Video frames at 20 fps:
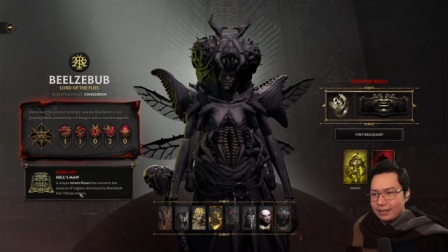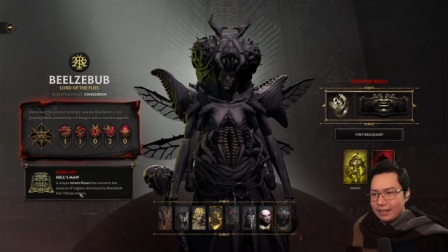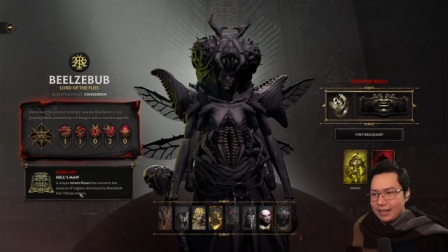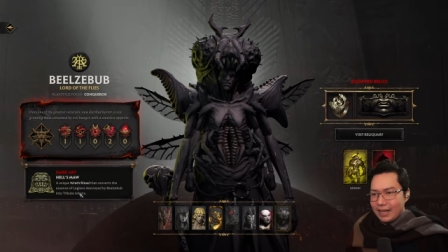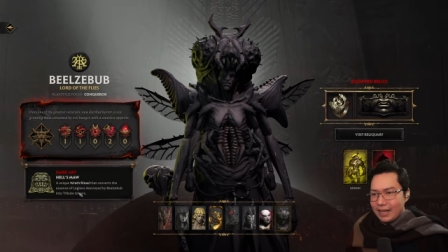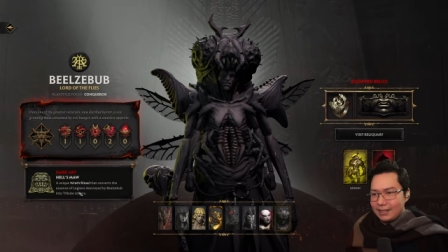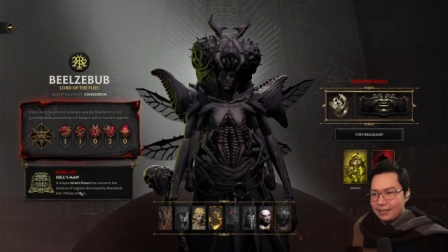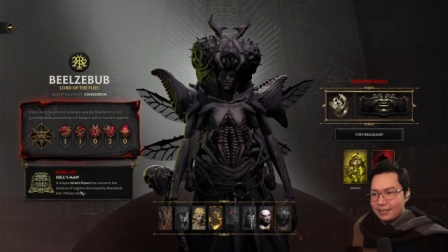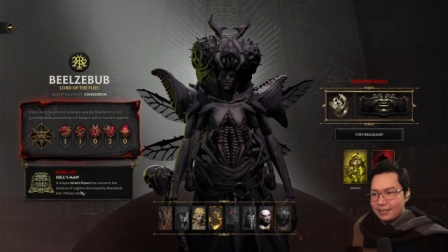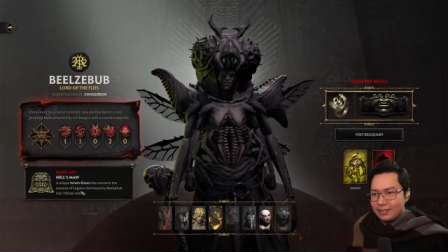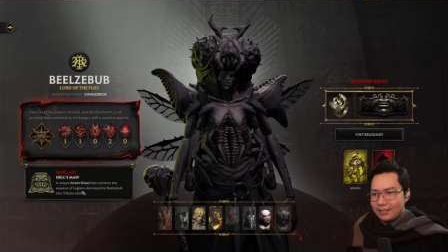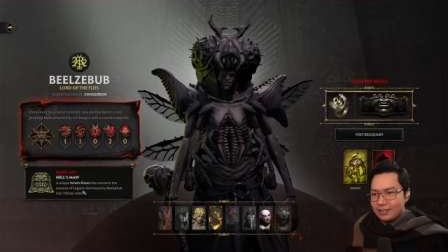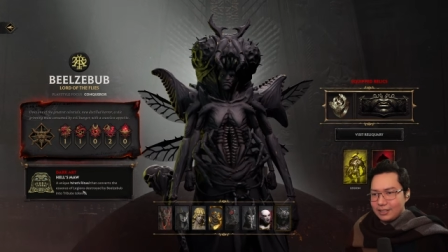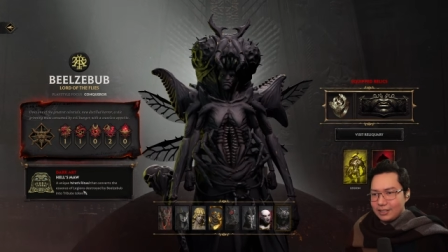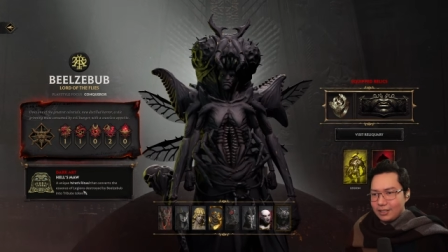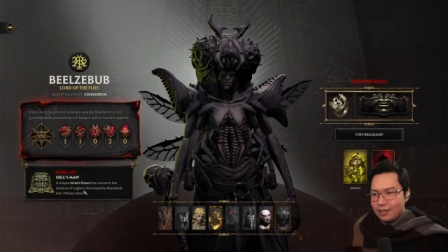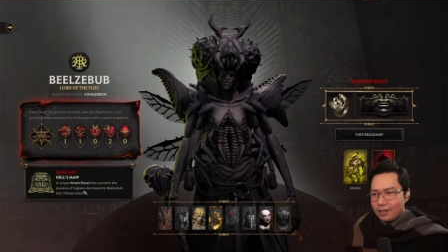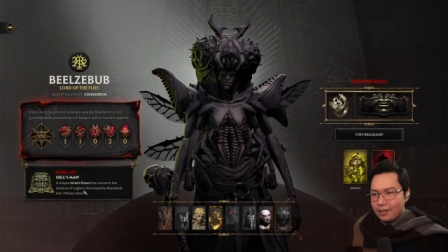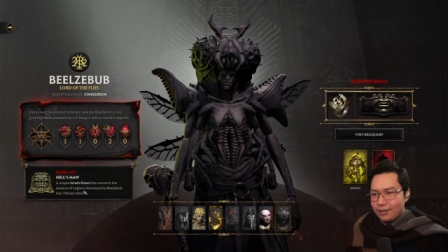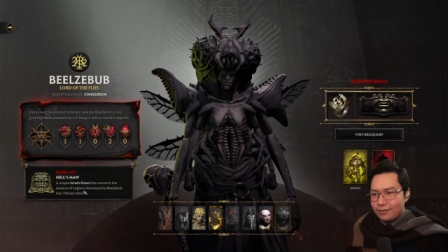the
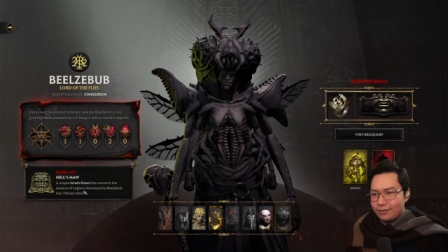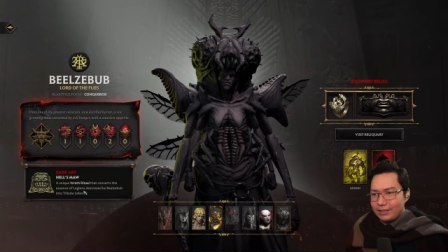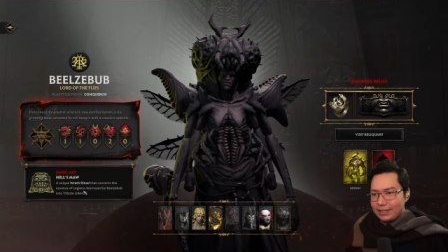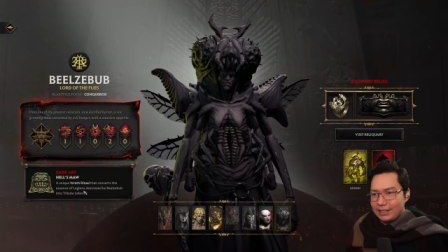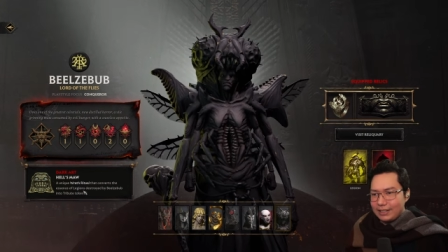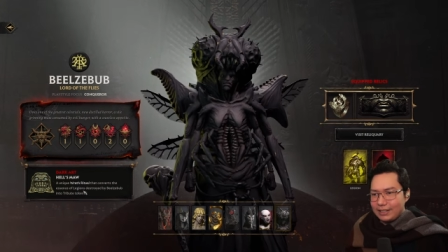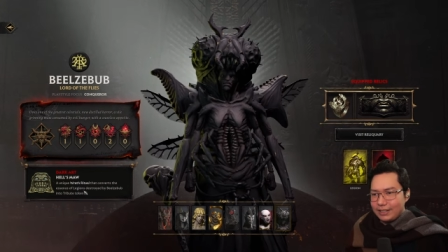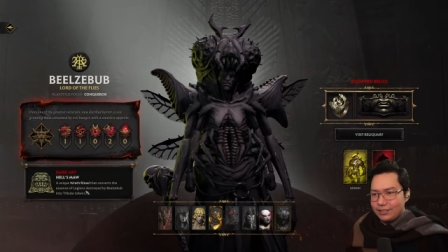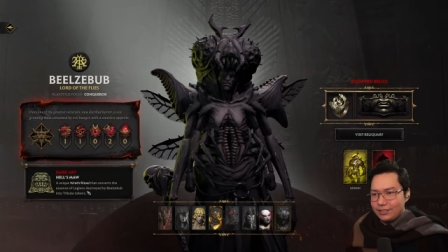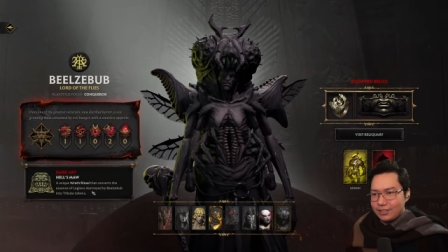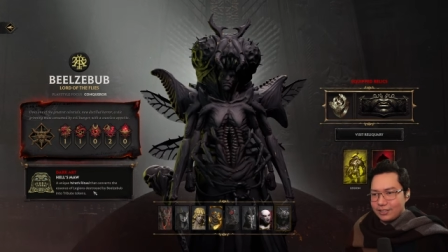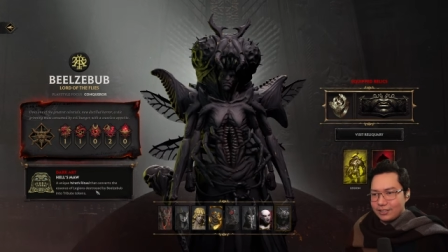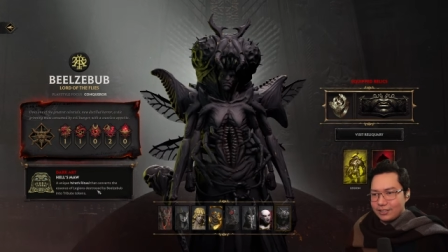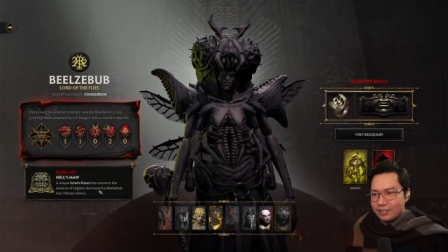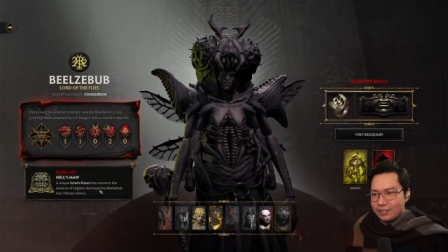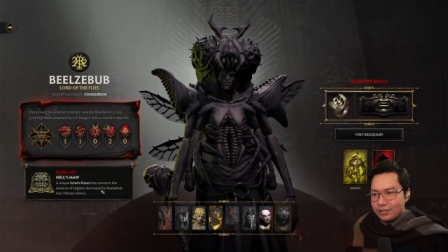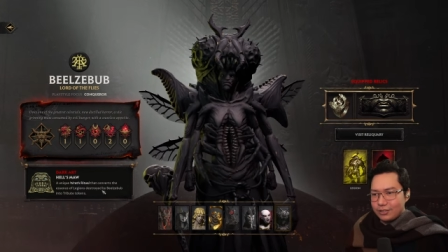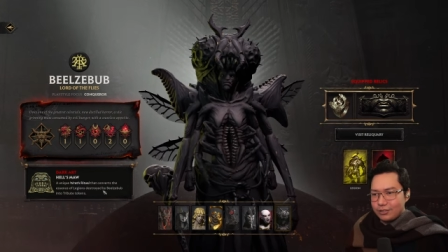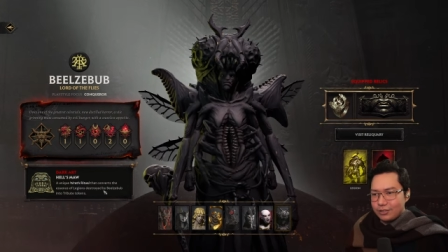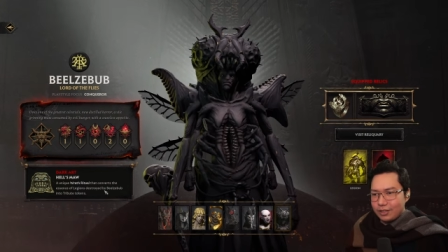essence of legions
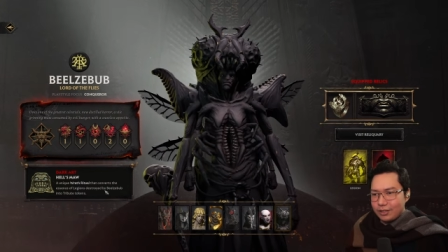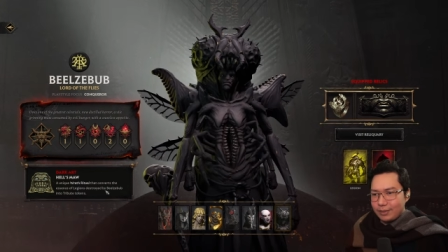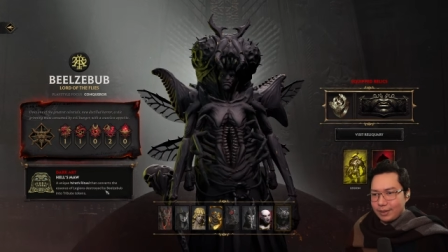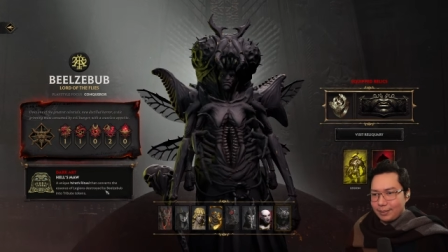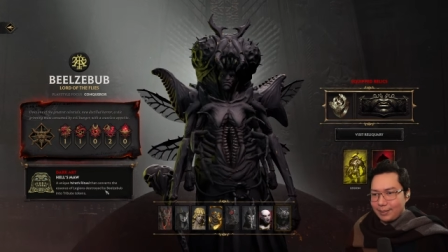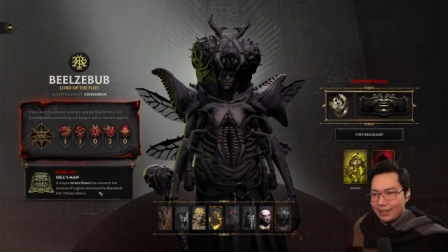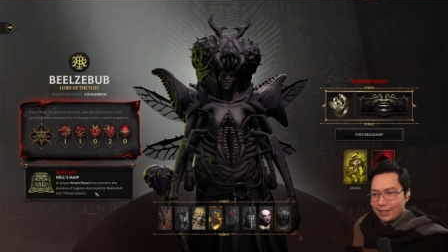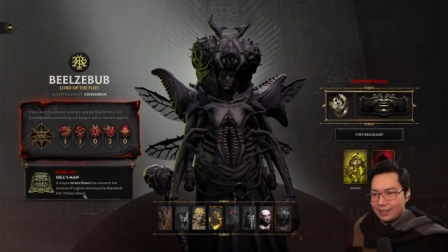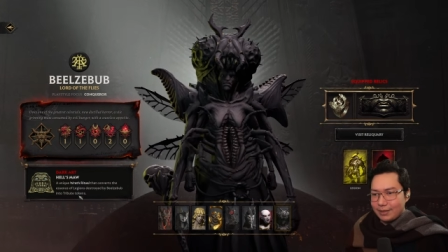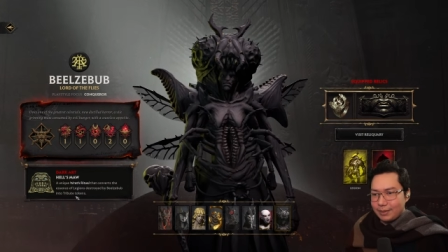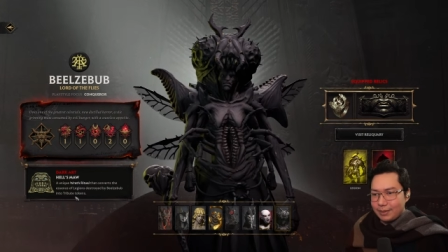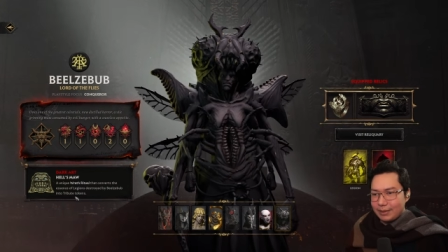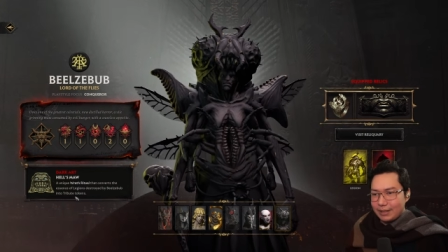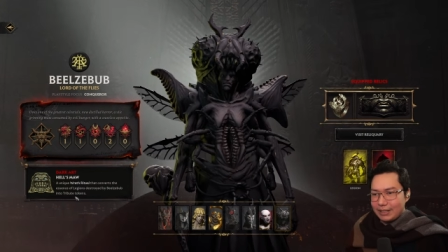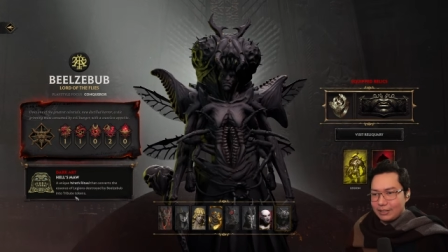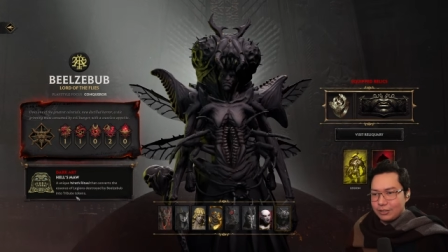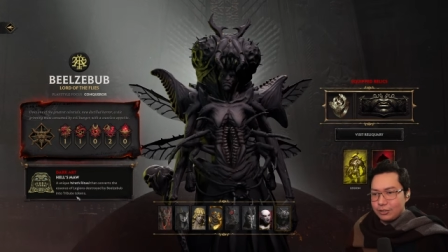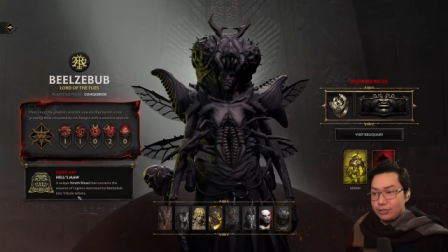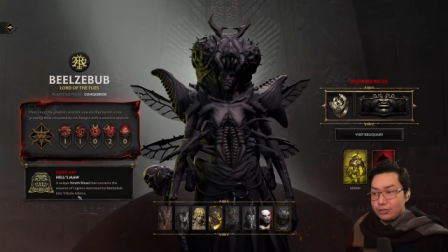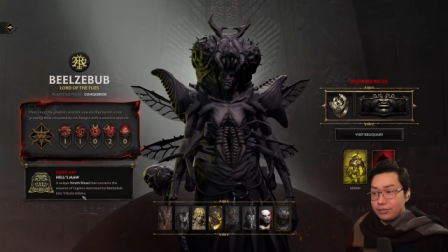destroyed by Beelzebub
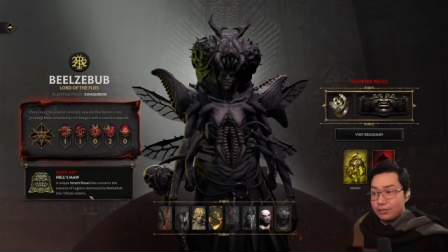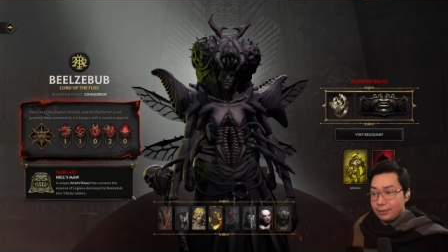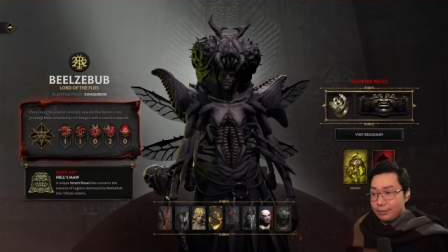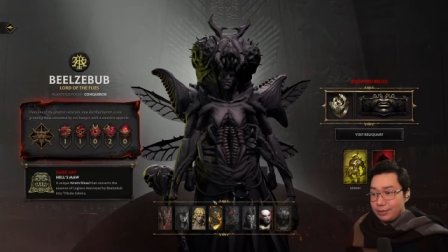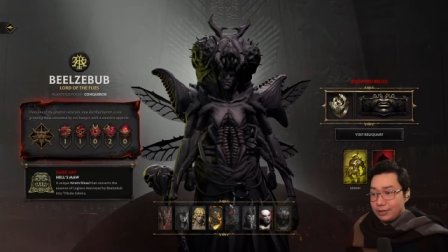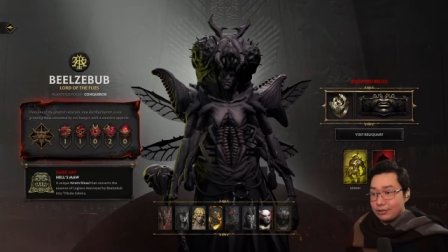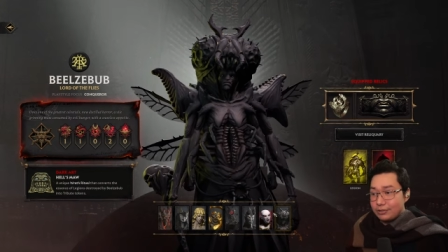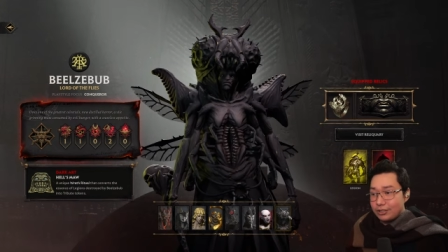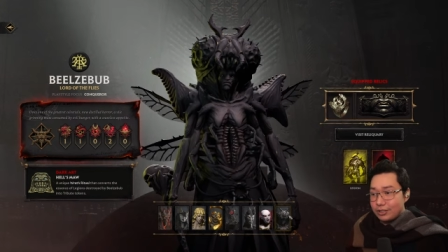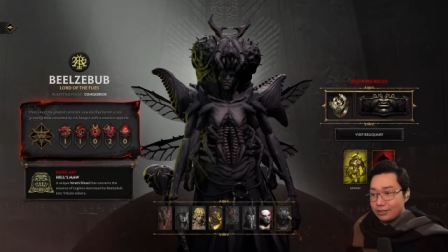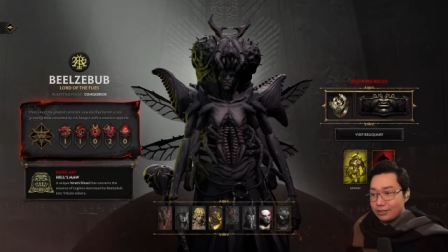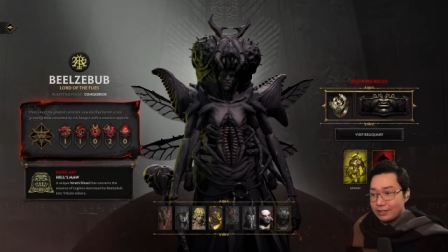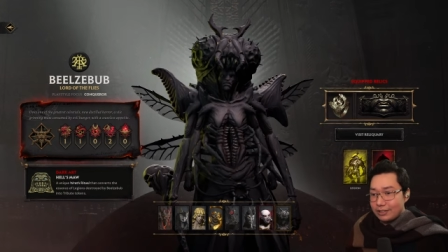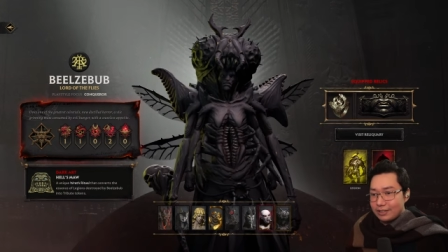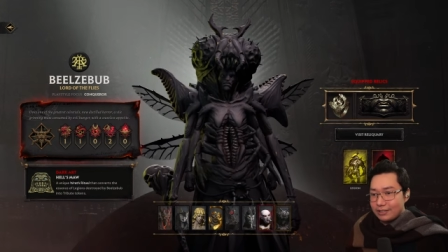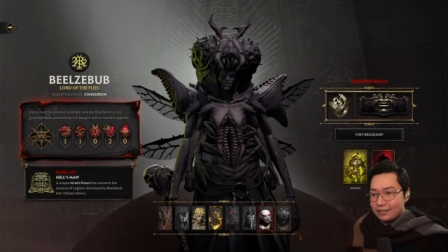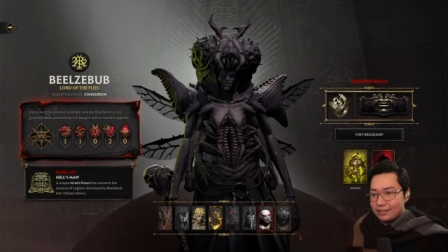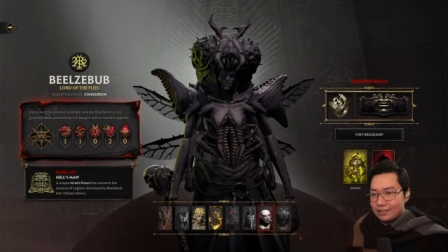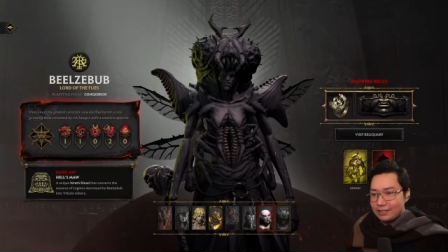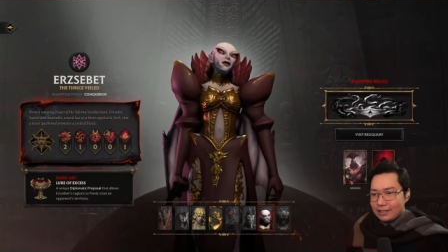into tribute
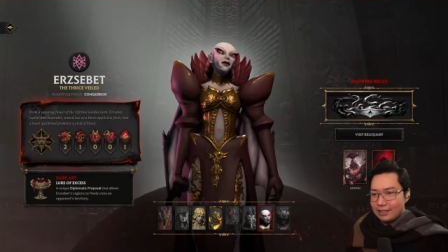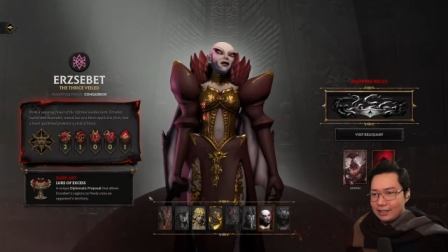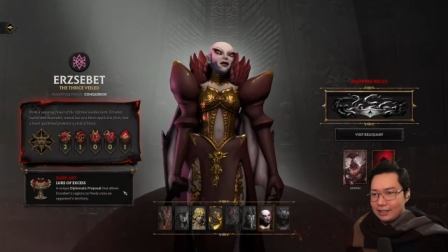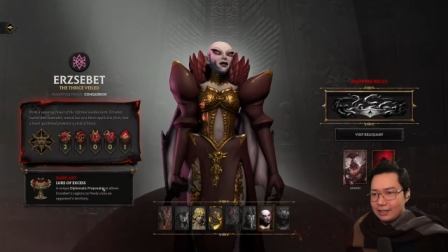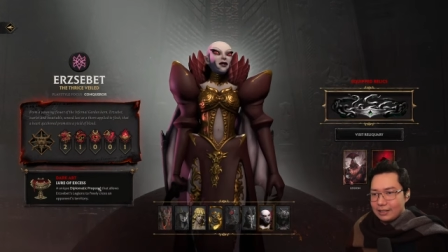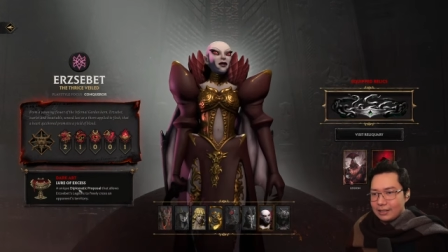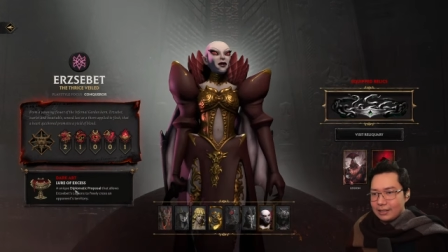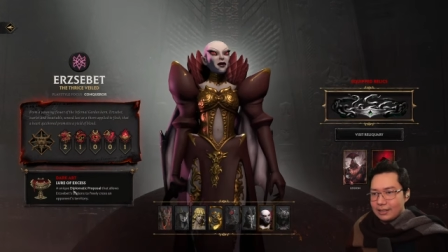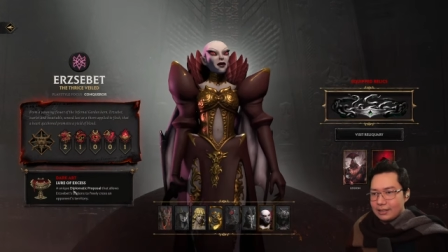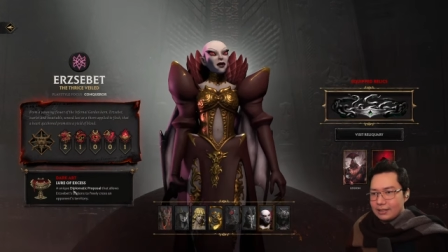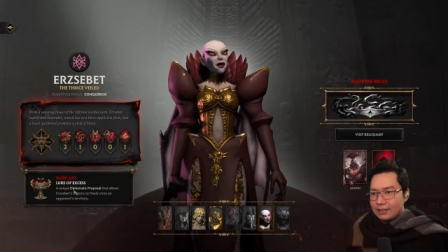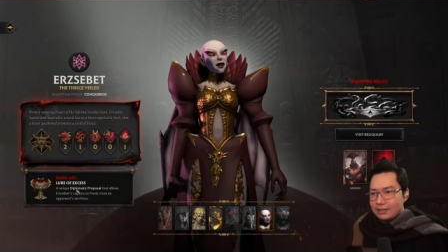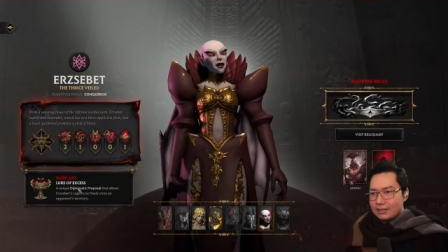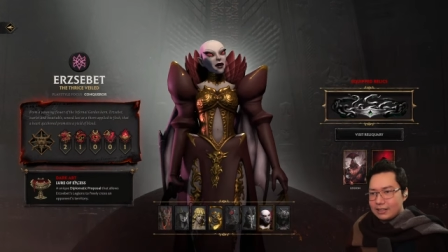tokens. No.